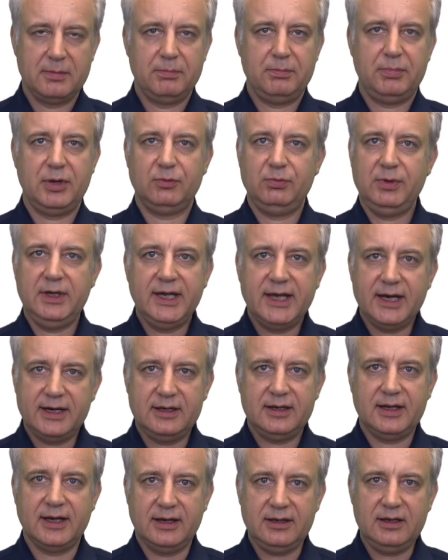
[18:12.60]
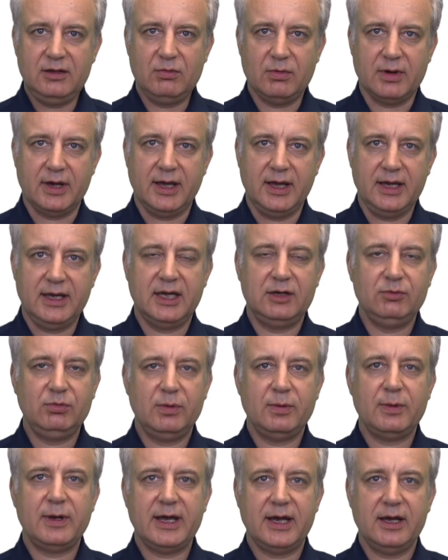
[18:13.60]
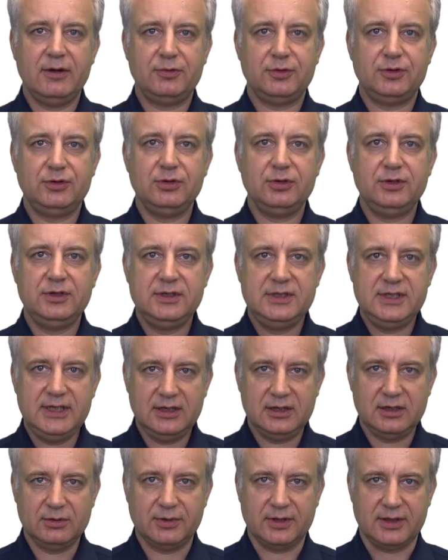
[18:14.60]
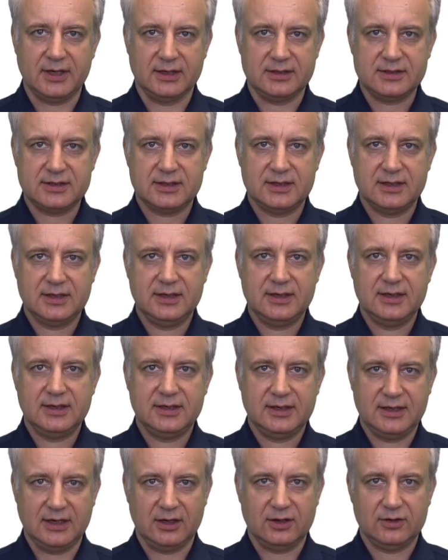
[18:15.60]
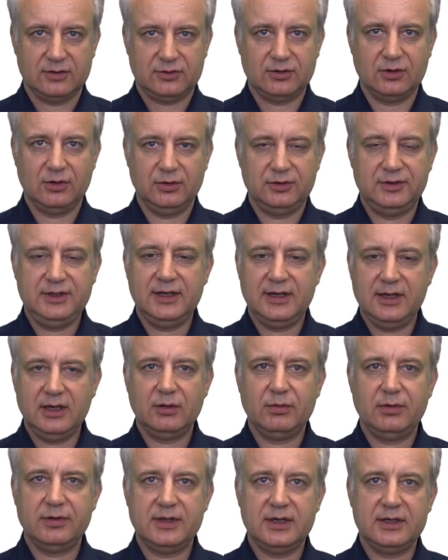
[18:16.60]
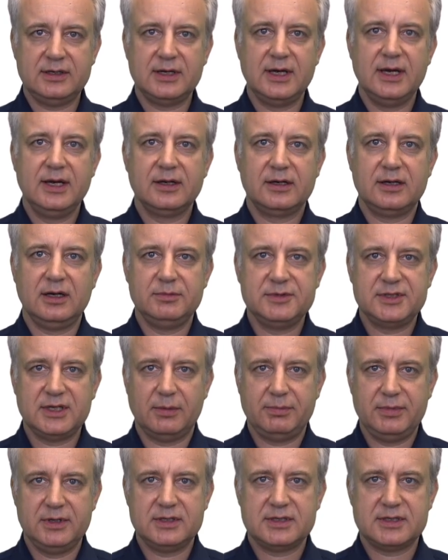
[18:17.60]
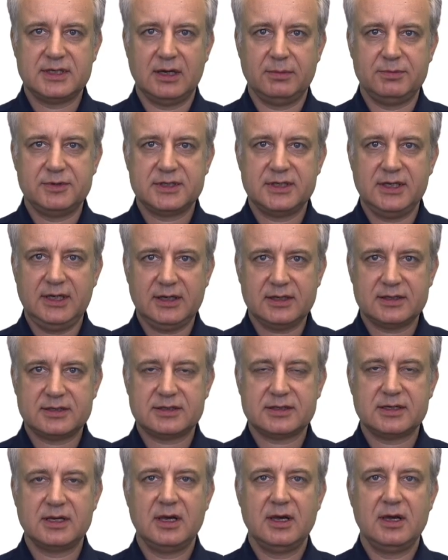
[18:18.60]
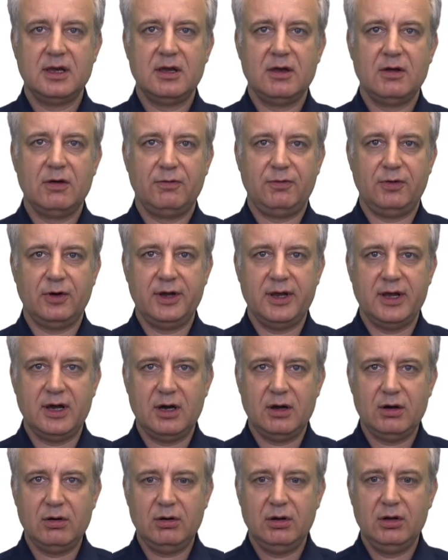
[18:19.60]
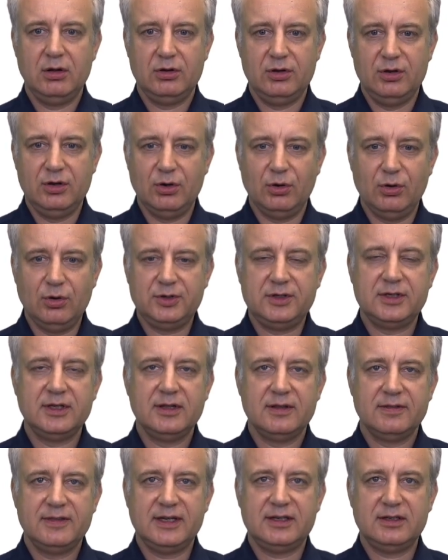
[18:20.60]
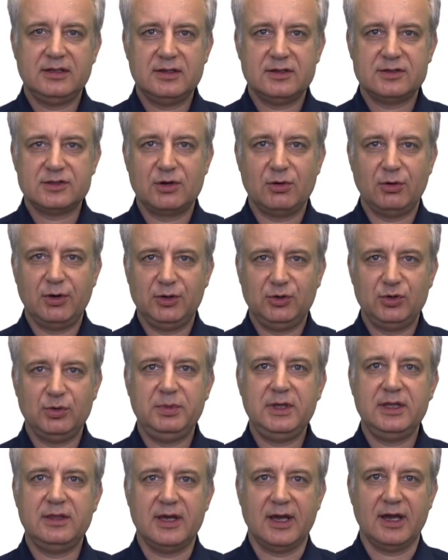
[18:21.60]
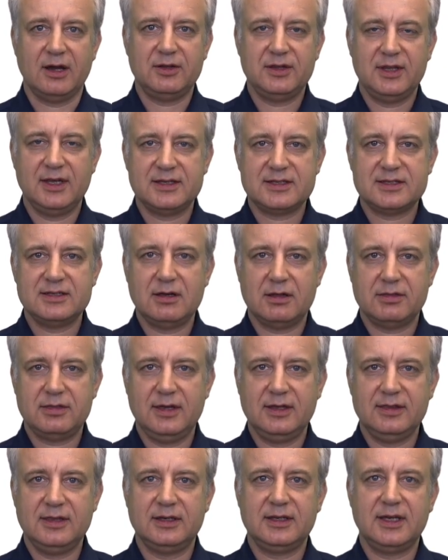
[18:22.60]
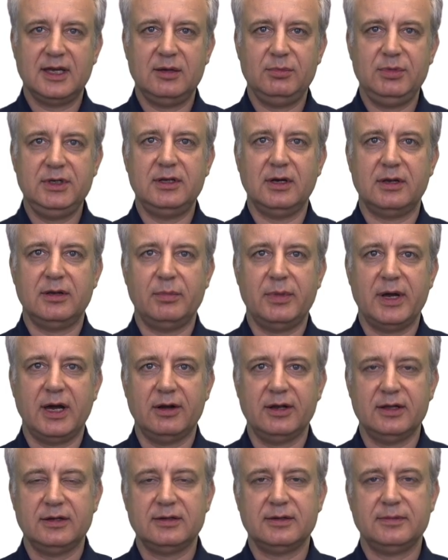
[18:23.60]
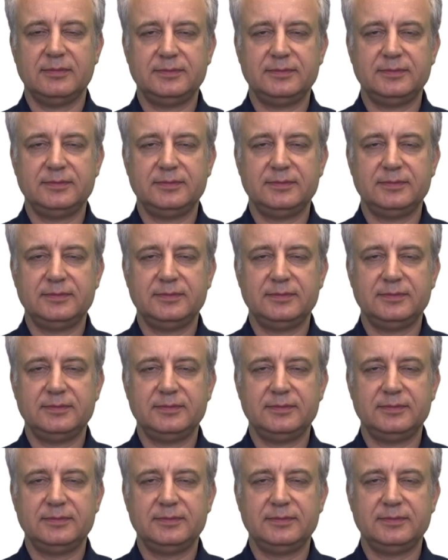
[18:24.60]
but we get it anyway, and we will have to deal with it. Yeah, so dealing with it comes up in step 6. For now, note that it is going to be there, and there's nothing that can be done about it.